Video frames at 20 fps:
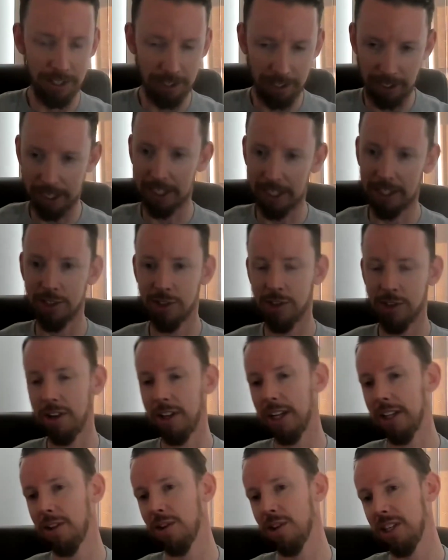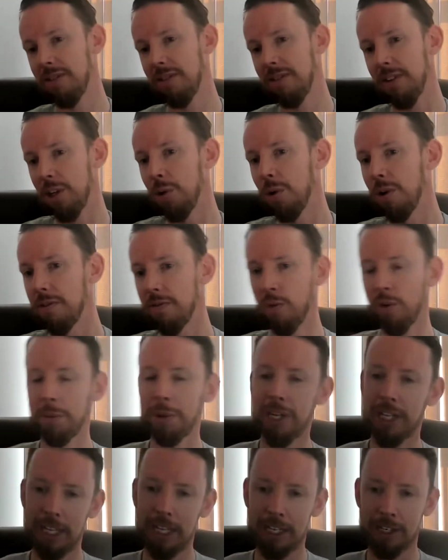And like, it's not like there's even
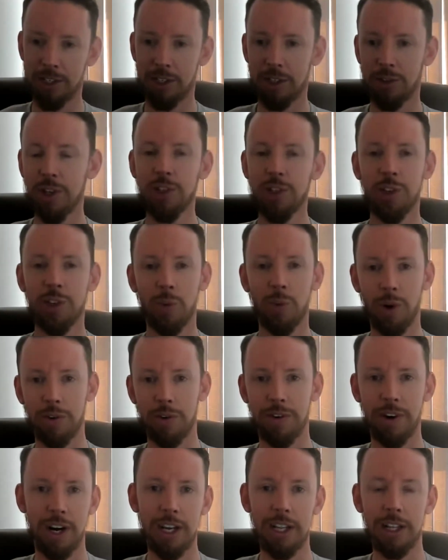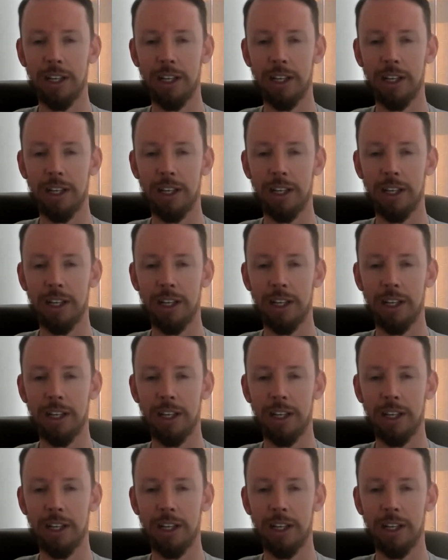uniformity against the Christian world, right?